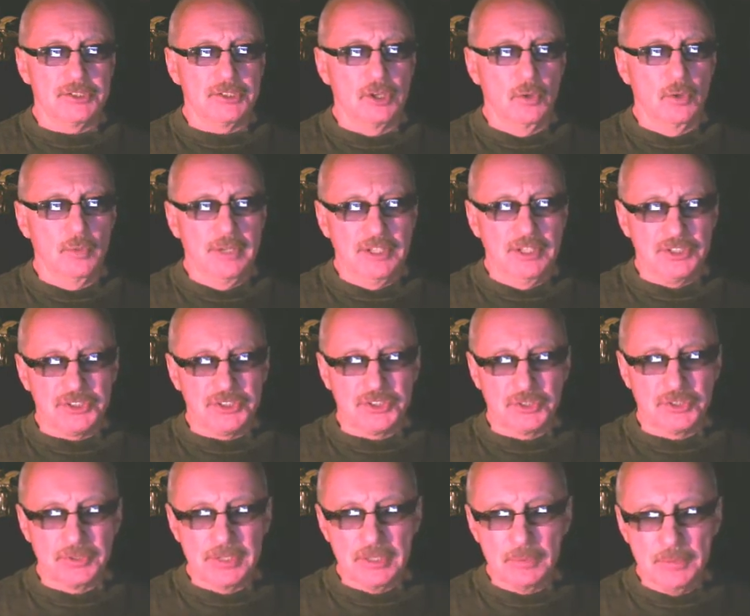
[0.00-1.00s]
So in
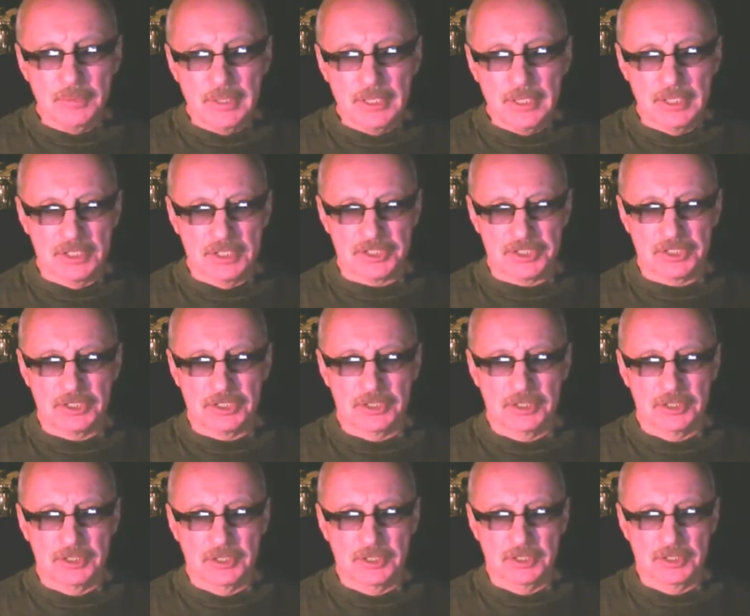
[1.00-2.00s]
3 weeks,
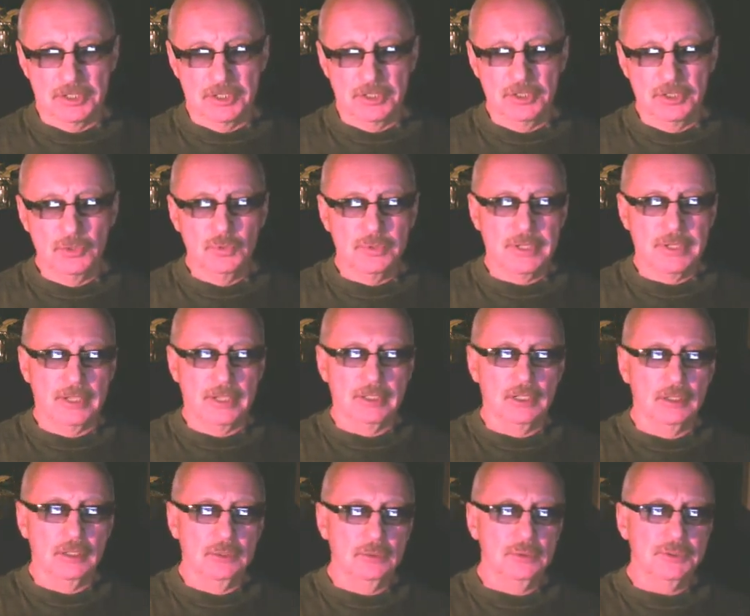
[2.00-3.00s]
you
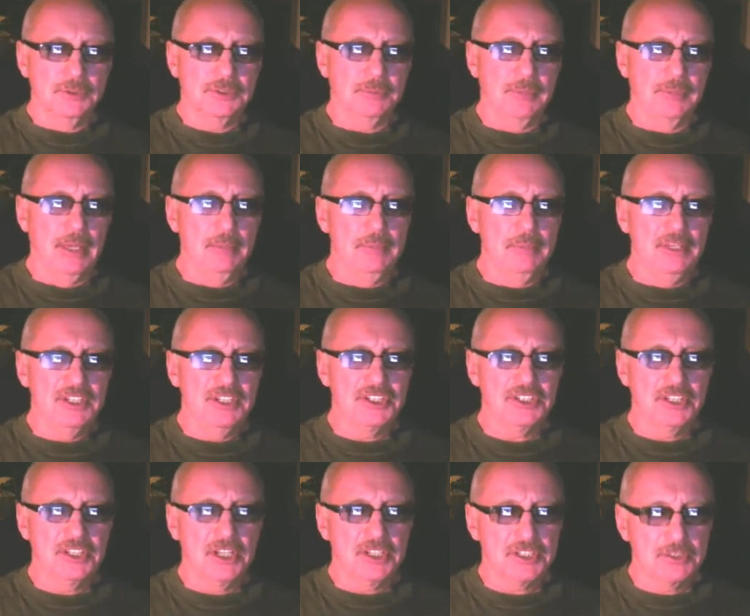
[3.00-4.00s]
can lose maybe
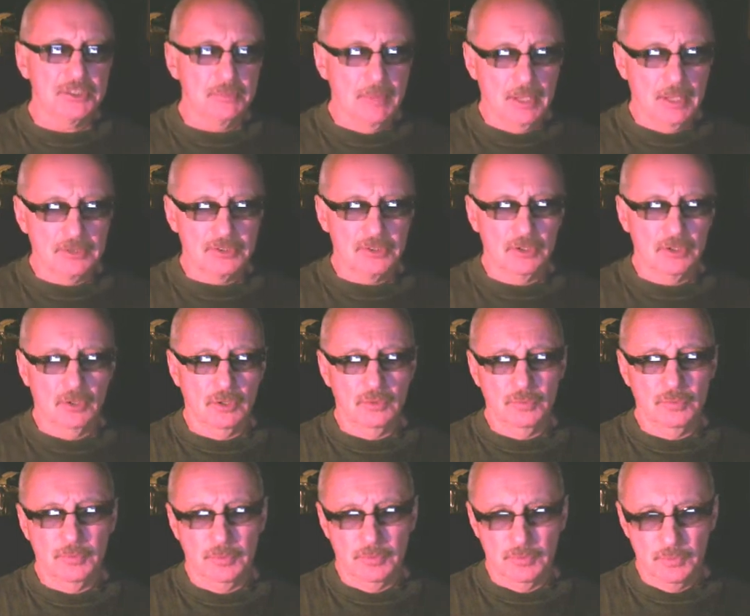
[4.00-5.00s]
6 months
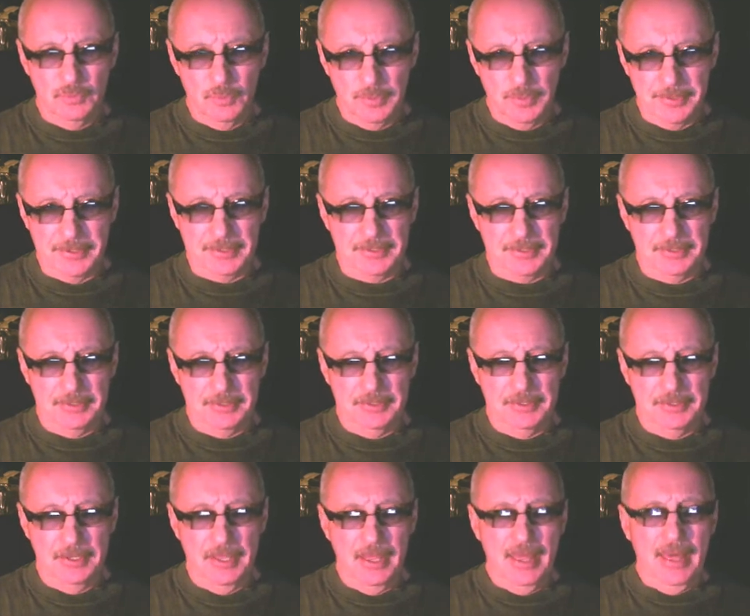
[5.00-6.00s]
of work.
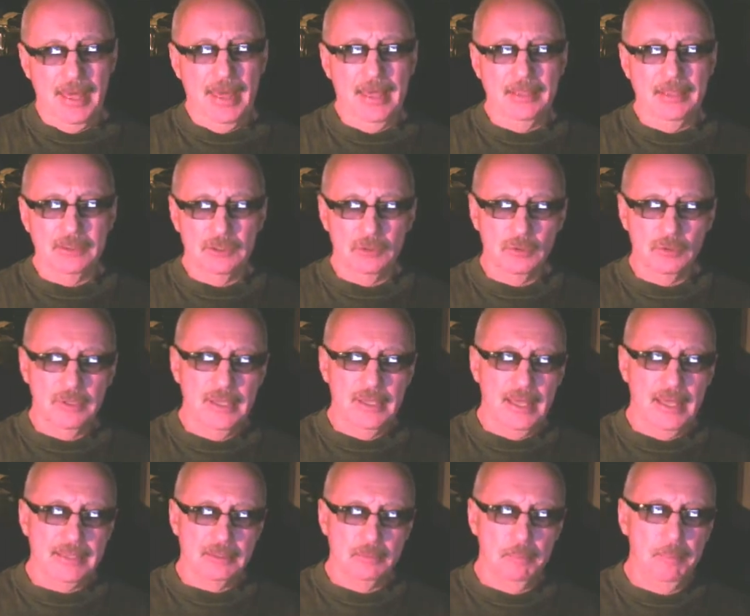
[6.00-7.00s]
And to
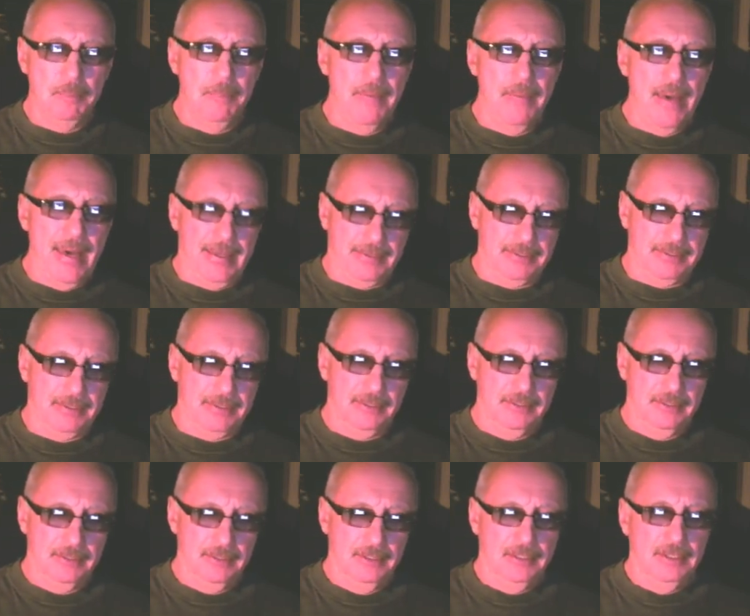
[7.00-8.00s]
get back
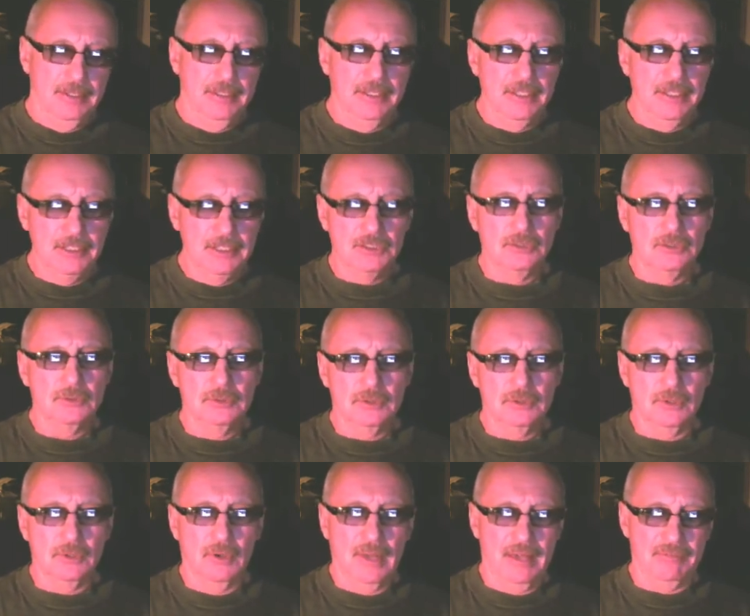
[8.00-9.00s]
into
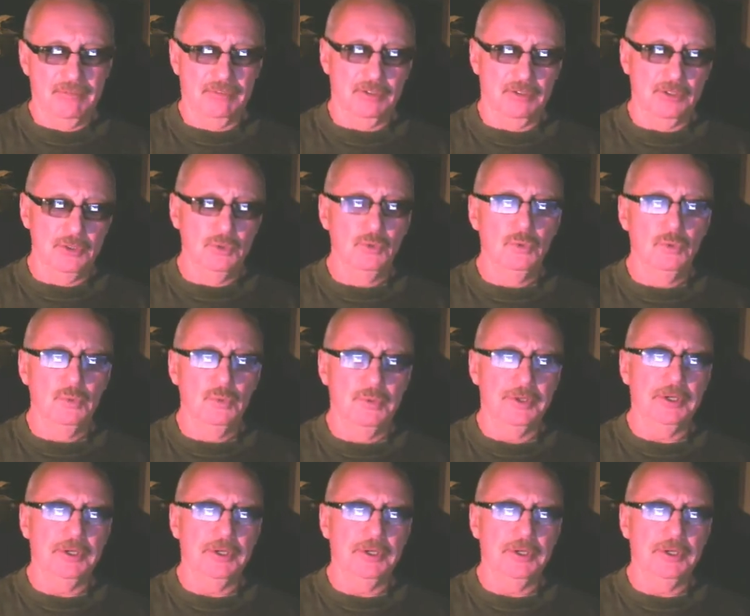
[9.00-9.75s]
the level you